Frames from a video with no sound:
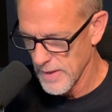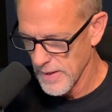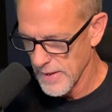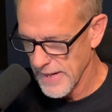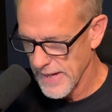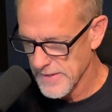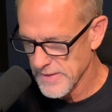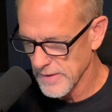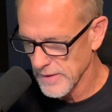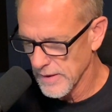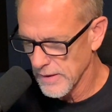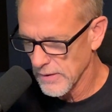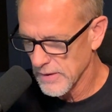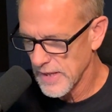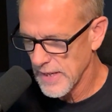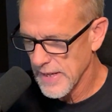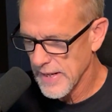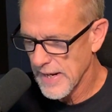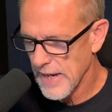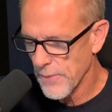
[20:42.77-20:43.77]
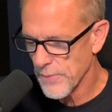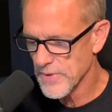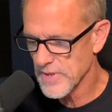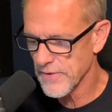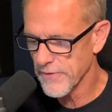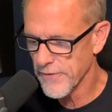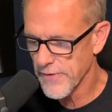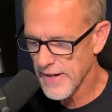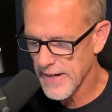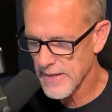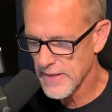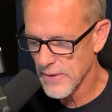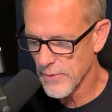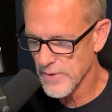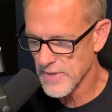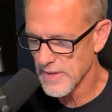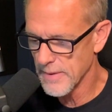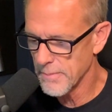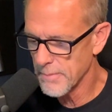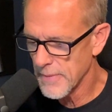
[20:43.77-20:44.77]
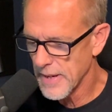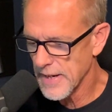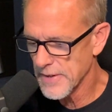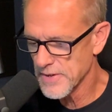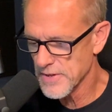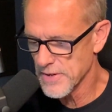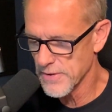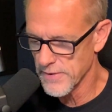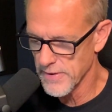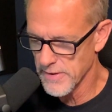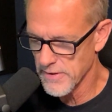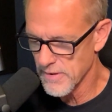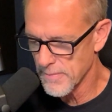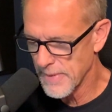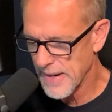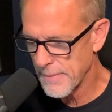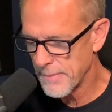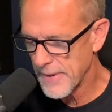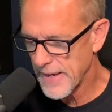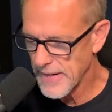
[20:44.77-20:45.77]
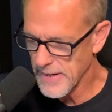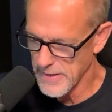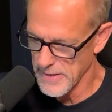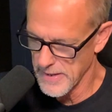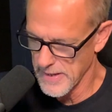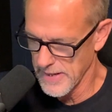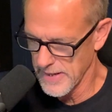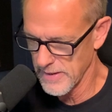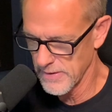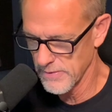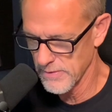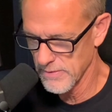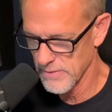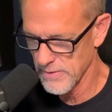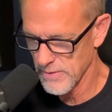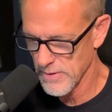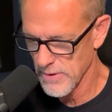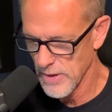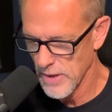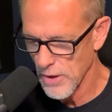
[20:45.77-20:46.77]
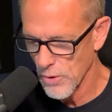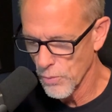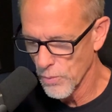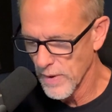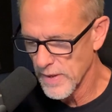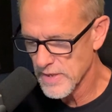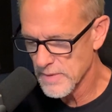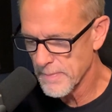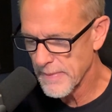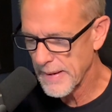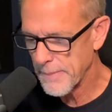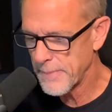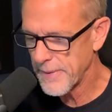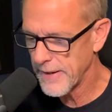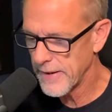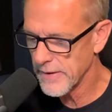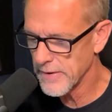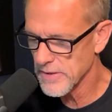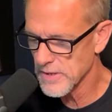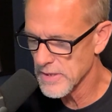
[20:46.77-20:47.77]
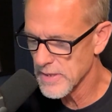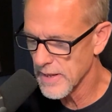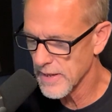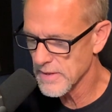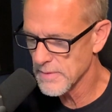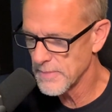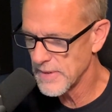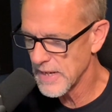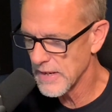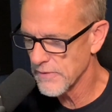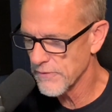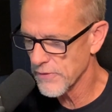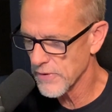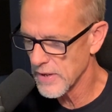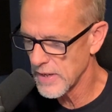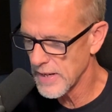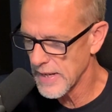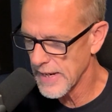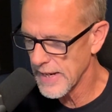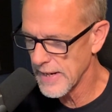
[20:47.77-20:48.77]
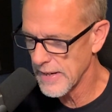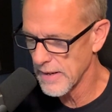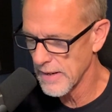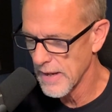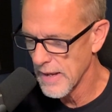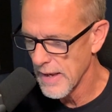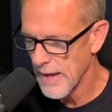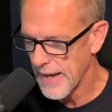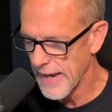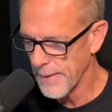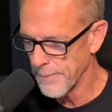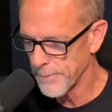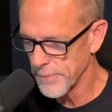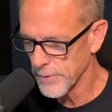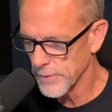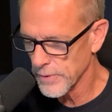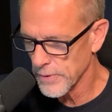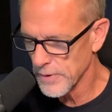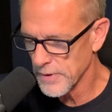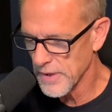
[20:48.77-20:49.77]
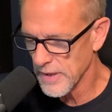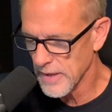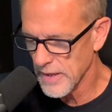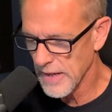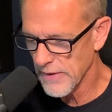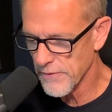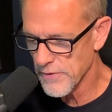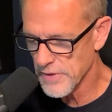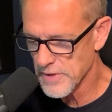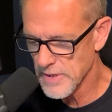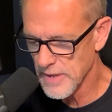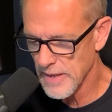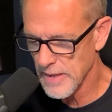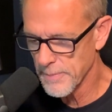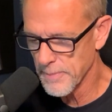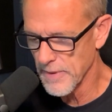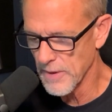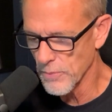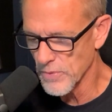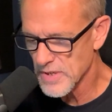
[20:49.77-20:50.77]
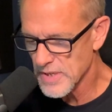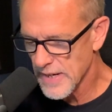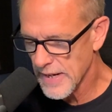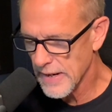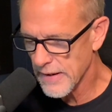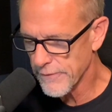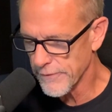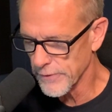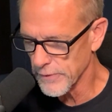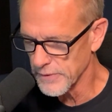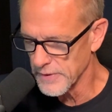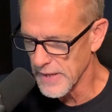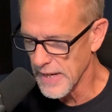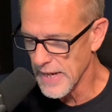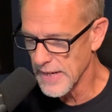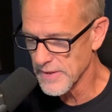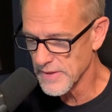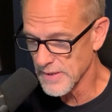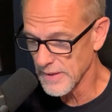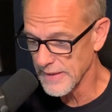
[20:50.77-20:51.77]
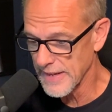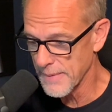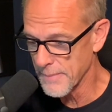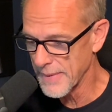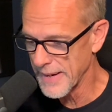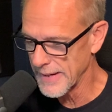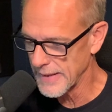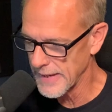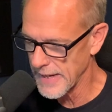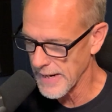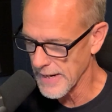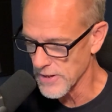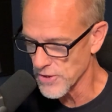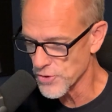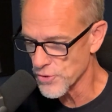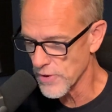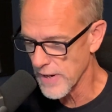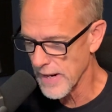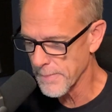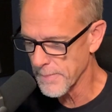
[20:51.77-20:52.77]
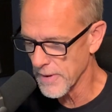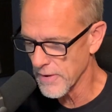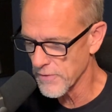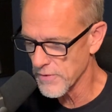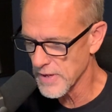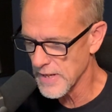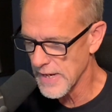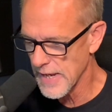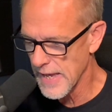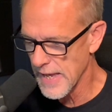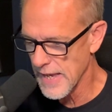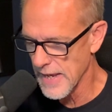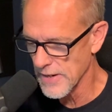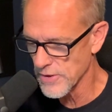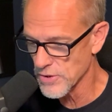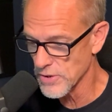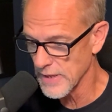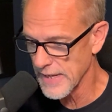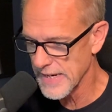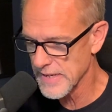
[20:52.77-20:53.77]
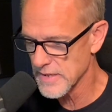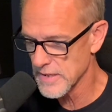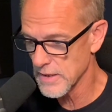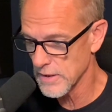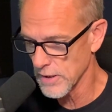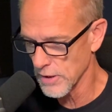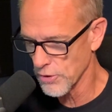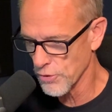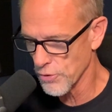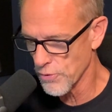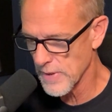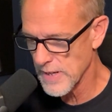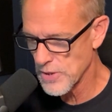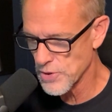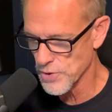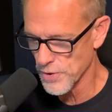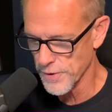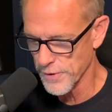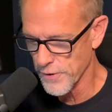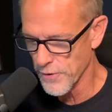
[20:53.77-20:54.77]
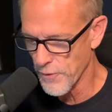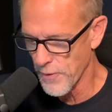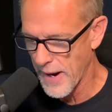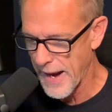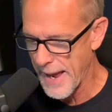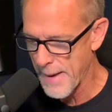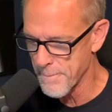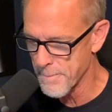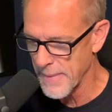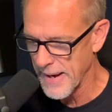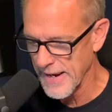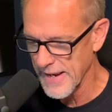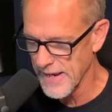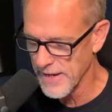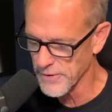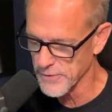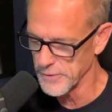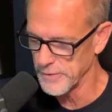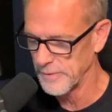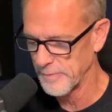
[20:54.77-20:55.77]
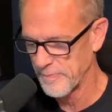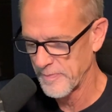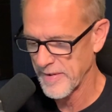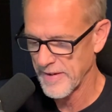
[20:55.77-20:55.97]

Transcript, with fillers: As a little kid, I was afraid there was a monster under my bed at night. Once my parents tucked me in for the night, I pulled the covers up and was careful not to let my legs drape over the edge lest the creature grab my ankle.